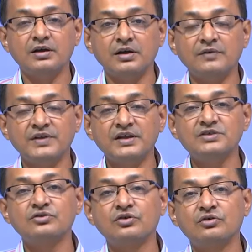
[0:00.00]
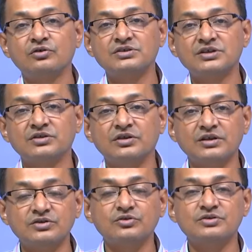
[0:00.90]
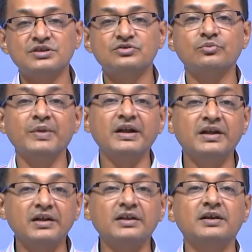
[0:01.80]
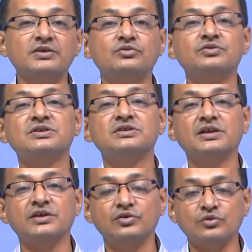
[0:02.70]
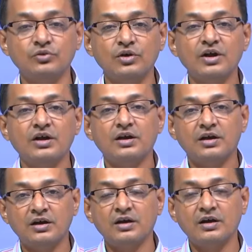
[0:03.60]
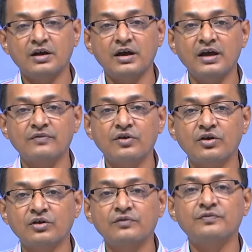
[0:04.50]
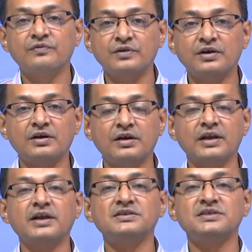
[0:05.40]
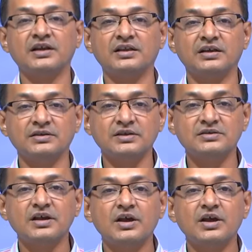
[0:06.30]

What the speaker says: if there is no constant the resources, to maintain the resources I need to have lot of energy at the things.